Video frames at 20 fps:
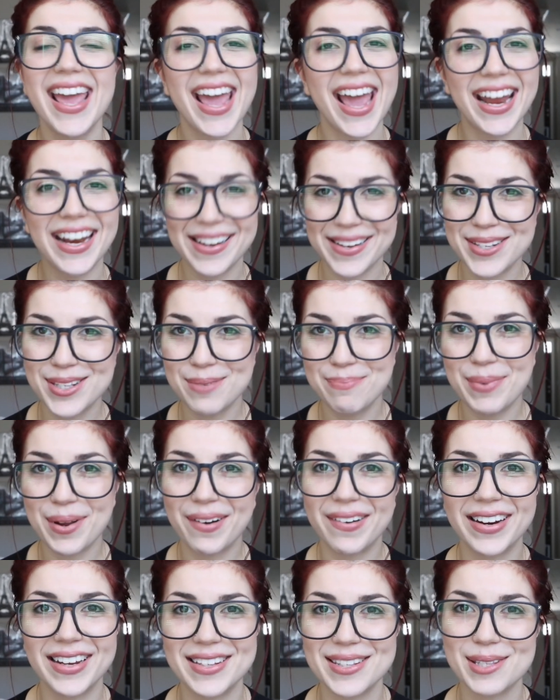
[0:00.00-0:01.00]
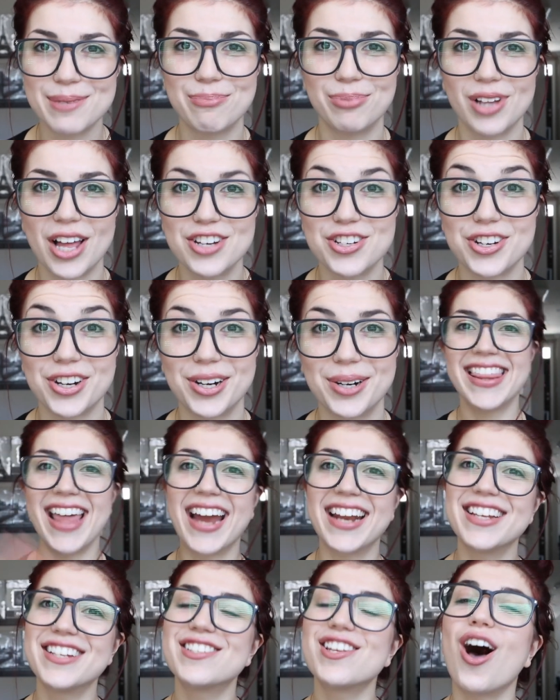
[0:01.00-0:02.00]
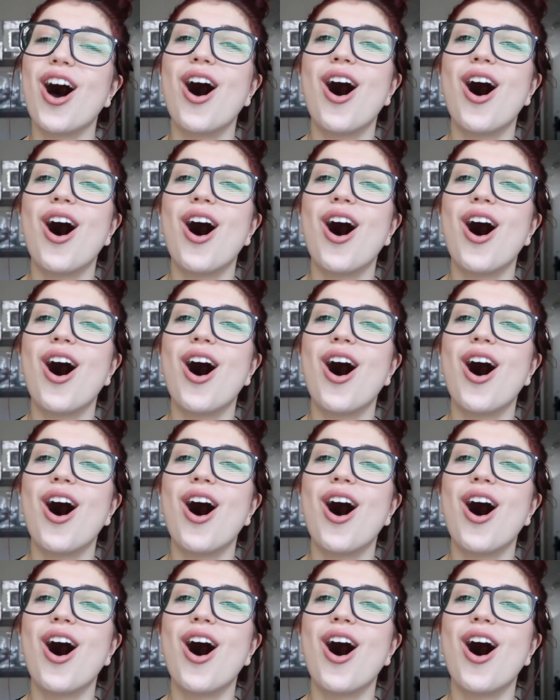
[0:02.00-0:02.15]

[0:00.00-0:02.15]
and experience pleasure? That is